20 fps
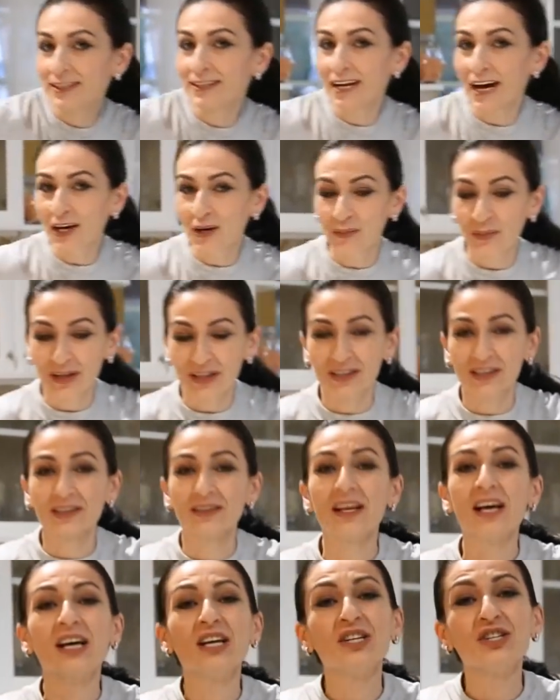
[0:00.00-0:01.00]
in
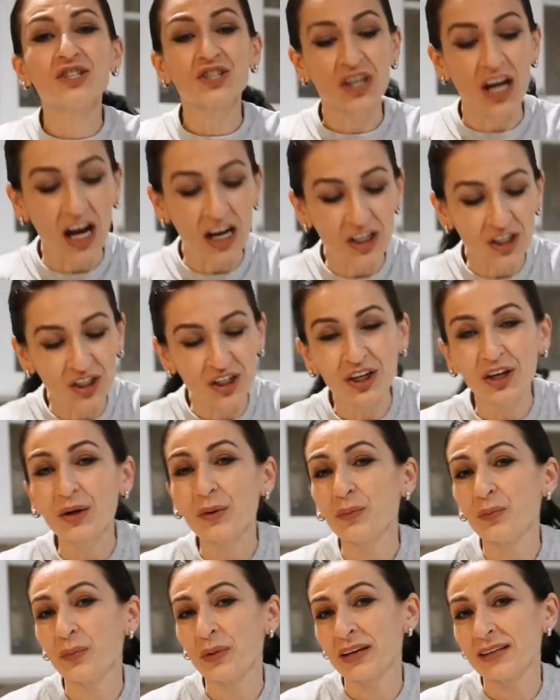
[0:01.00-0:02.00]
Armenian. Jash
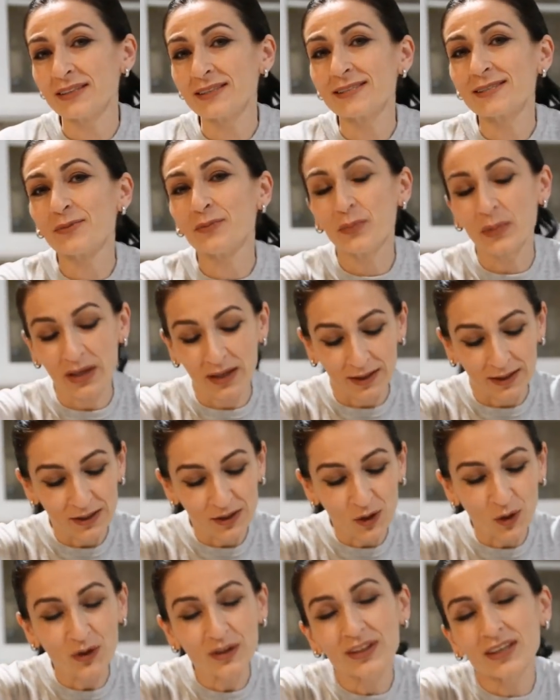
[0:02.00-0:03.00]
means meal.
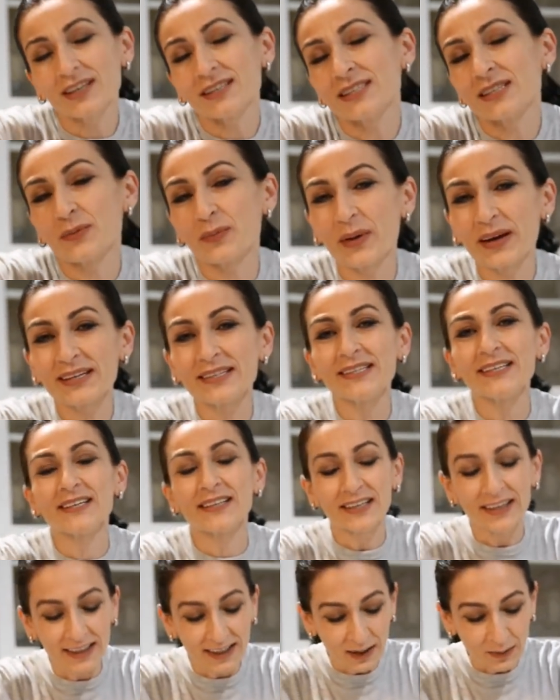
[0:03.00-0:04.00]
So it's
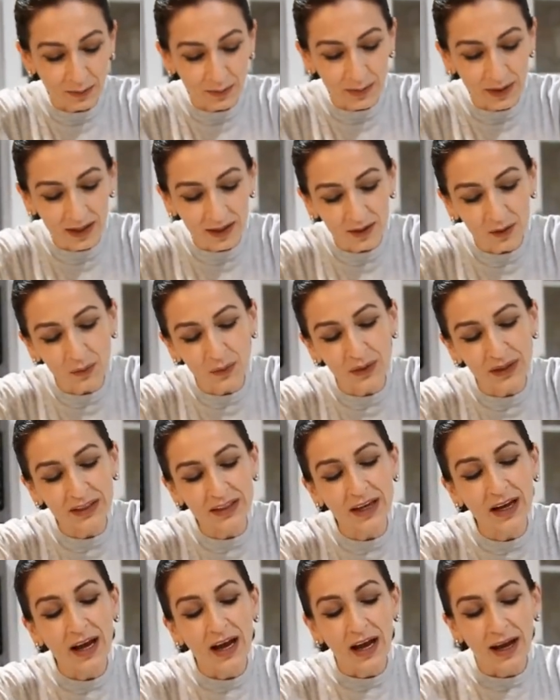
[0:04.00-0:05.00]
basically a meal
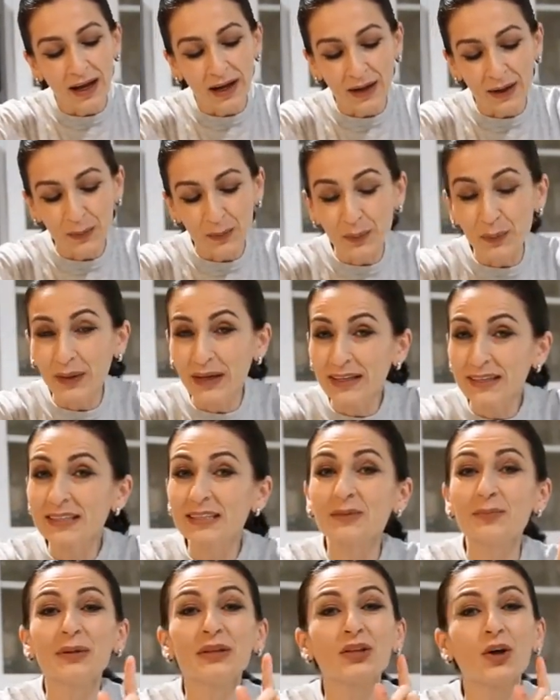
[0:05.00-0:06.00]
with
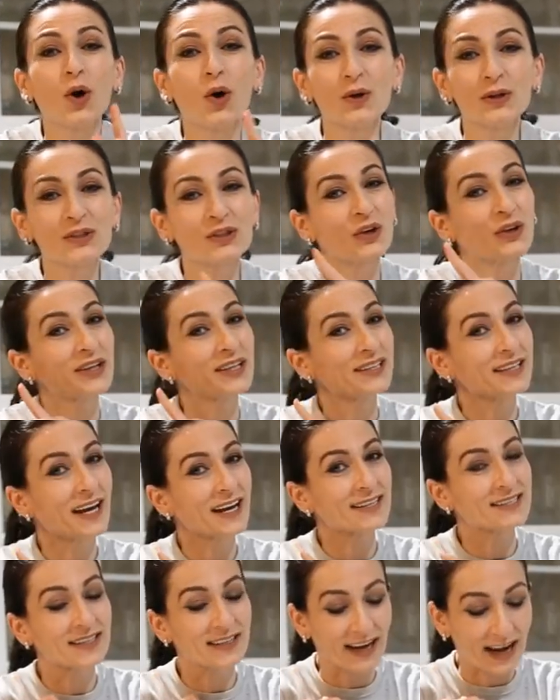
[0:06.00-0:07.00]
beans, but also it
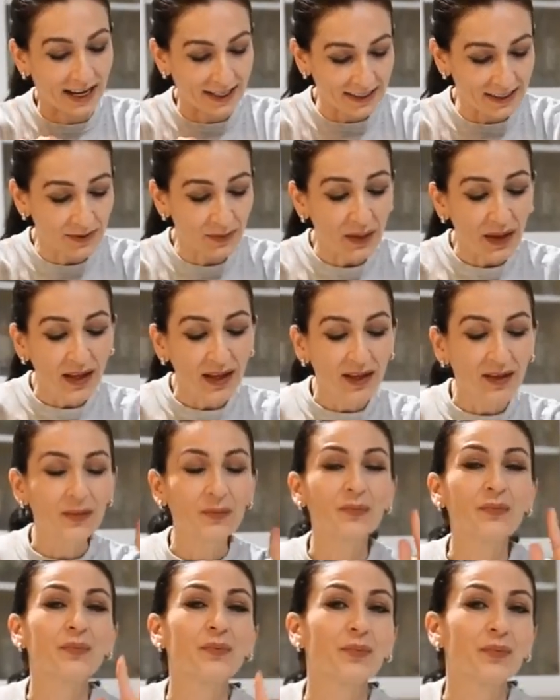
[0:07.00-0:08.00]
has rice.
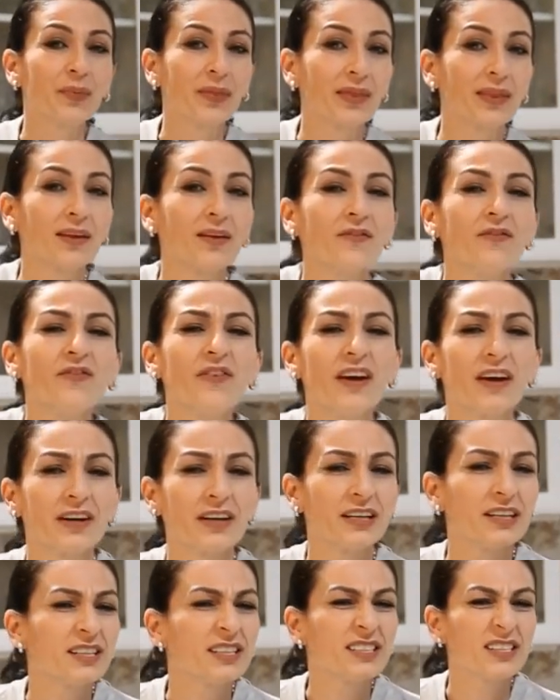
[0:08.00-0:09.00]

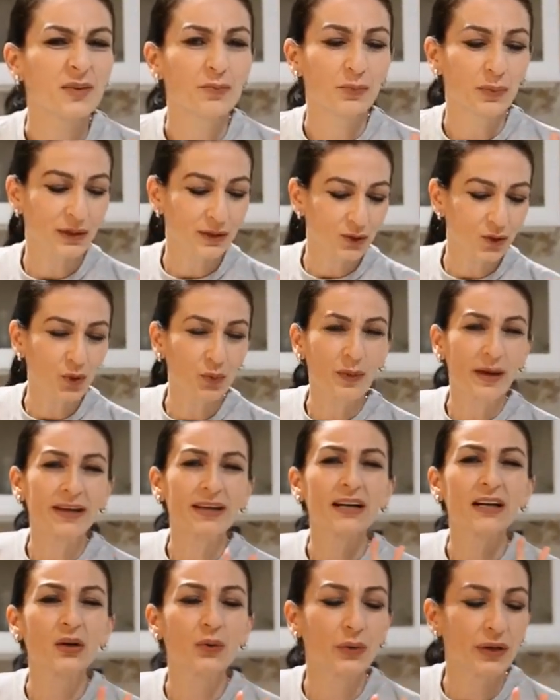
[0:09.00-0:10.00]
Very simple to
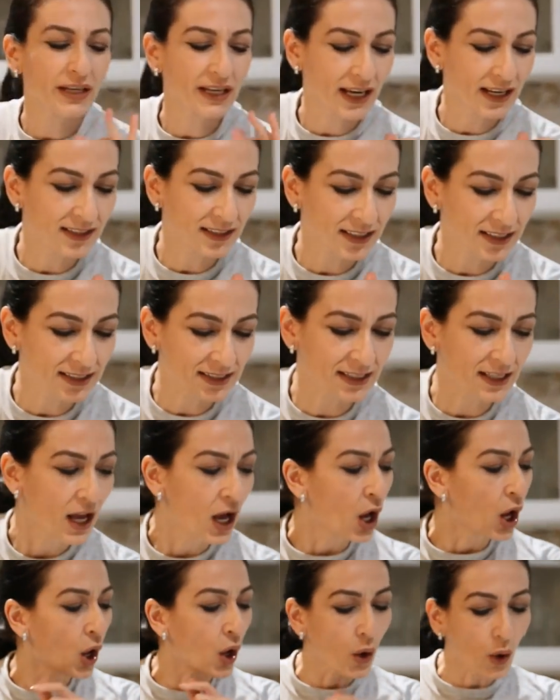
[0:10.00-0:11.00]
make, quick and
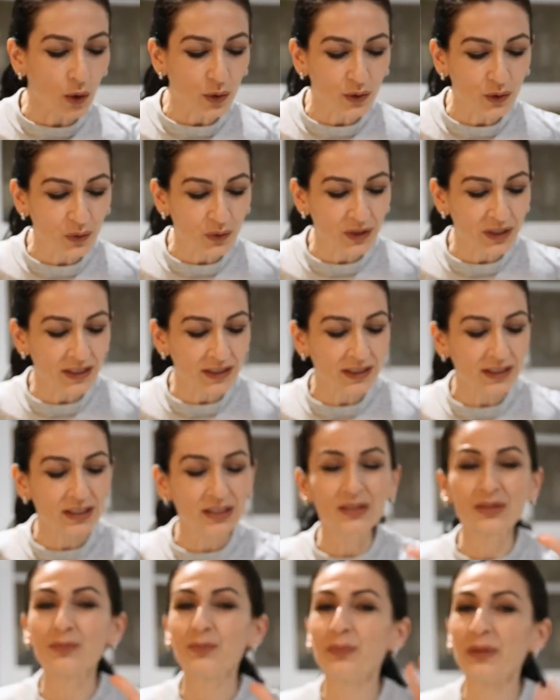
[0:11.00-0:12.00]
easy. All you need
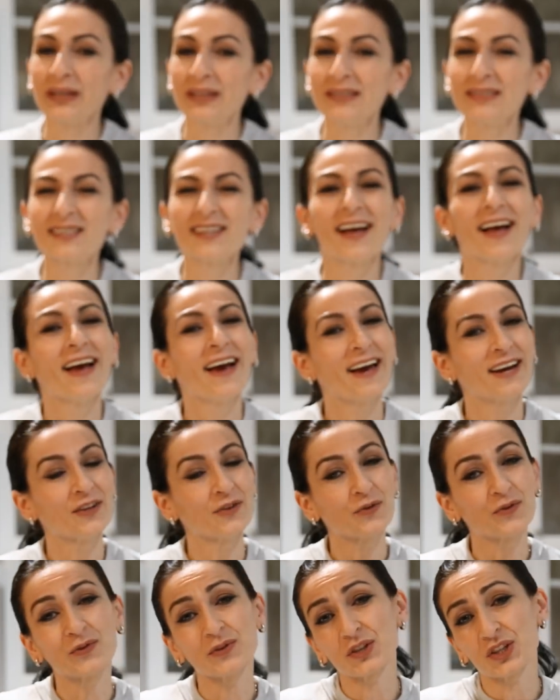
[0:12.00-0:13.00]
is beans,
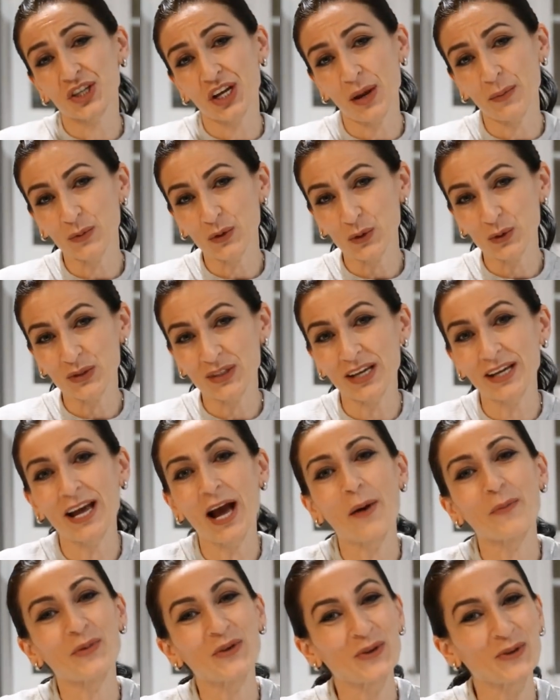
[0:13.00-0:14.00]
and shame to
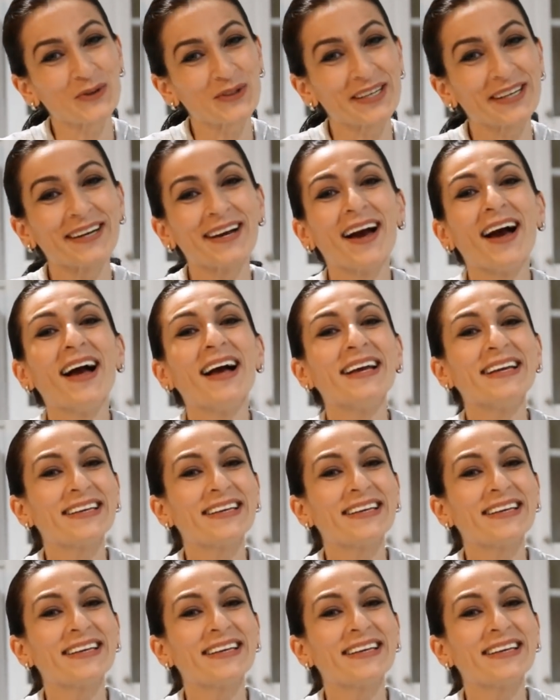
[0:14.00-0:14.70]
say I'm using